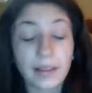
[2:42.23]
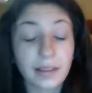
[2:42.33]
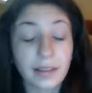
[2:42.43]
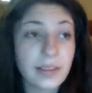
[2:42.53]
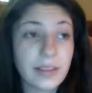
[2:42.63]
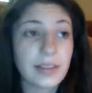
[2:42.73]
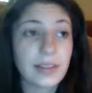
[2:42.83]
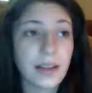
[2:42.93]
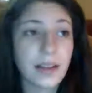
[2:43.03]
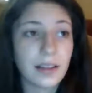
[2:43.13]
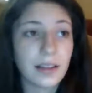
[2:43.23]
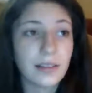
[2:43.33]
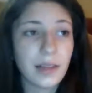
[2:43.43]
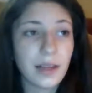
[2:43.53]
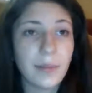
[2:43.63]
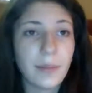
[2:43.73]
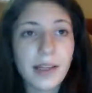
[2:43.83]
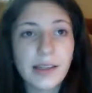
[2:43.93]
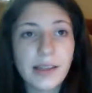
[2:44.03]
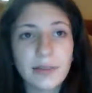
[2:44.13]
there is a ton. In mine,
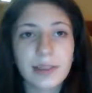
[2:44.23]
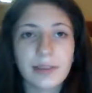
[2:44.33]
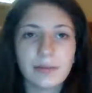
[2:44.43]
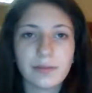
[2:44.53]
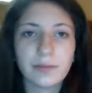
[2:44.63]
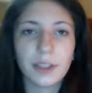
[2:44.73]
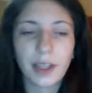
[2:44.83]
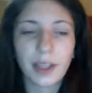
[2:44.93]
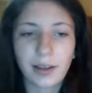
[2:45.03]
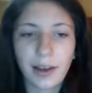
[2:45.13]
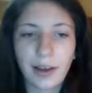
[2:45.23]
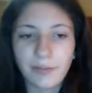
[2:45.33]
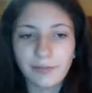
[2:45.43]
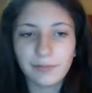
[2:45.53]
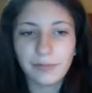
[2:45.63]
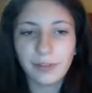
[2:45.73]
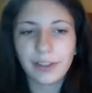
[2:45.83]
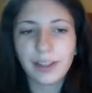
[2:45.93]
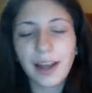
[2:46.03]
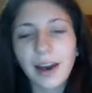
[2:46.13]
it was she like half filled it
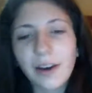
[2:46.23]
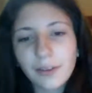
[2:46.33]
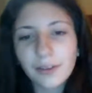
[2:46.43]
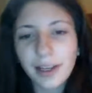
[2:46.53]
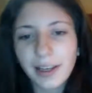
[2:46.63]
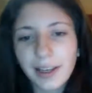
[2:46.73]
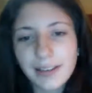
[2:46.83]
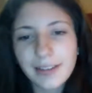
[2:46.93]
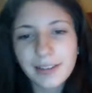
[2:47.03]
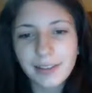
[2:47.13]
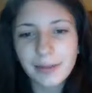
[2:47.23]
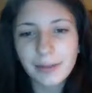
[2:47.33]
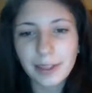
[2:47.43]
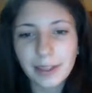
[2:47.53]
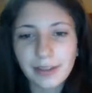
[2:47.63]
out, I guess. It was weird.